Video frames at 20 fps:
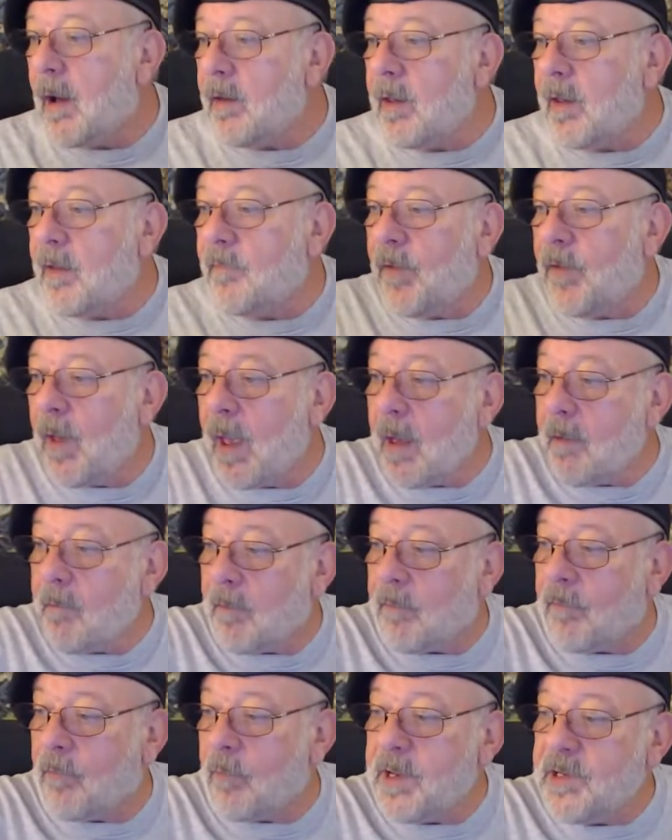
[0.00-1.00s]
if you have
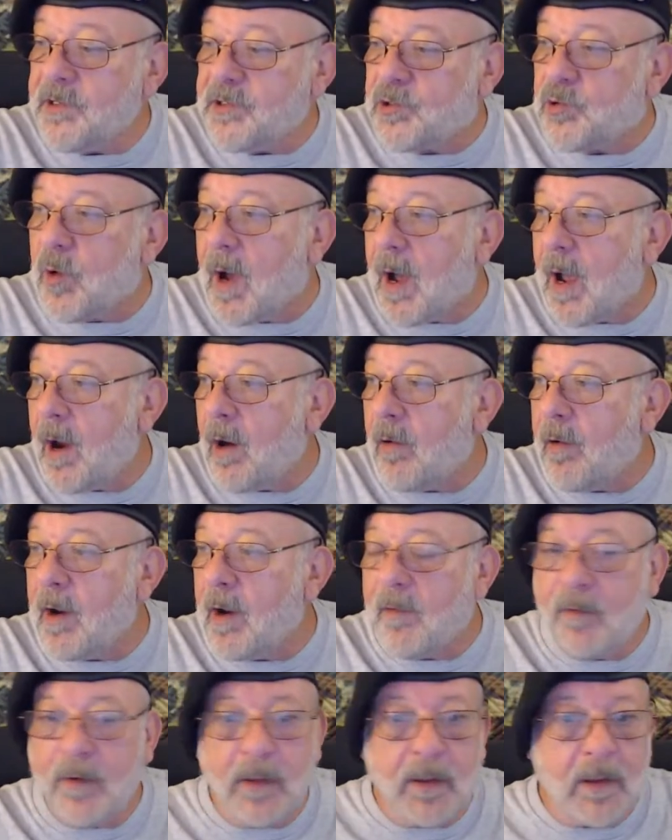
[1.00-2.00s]
a freeze dryer and
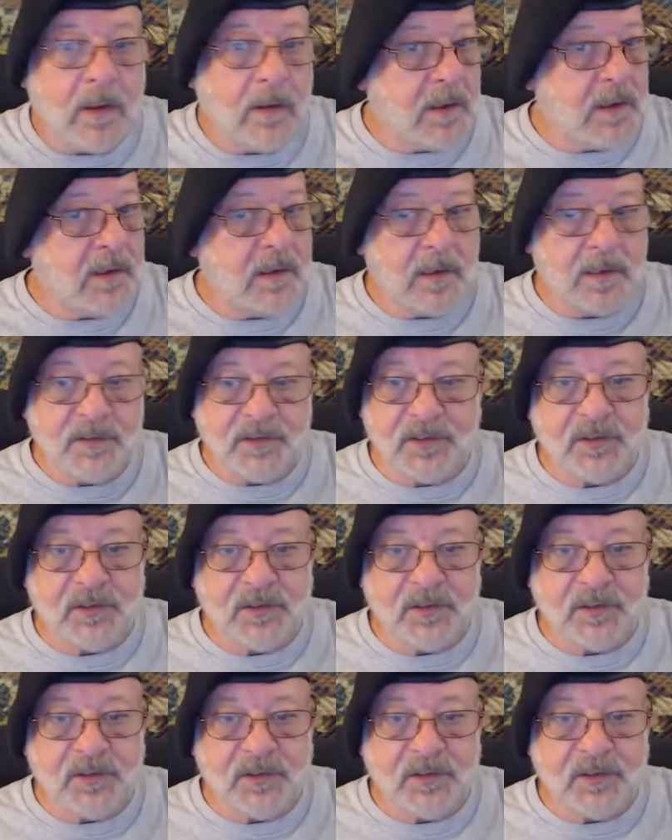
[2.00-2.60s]
everything, then